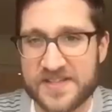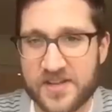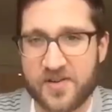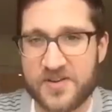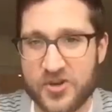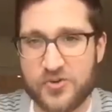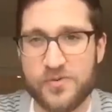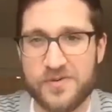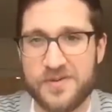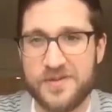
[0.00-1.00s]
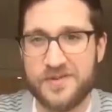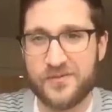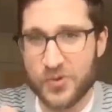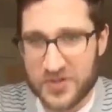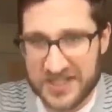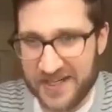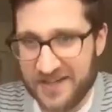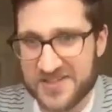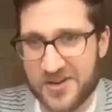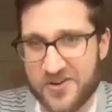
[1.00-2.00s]
there a new routine?
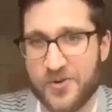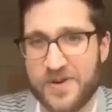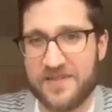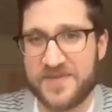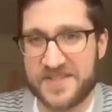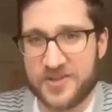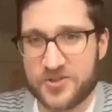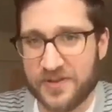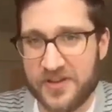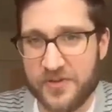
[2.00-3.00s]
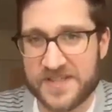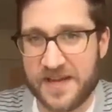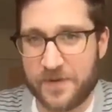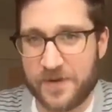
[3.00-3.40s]
Is there a new kind of schedule that you've set for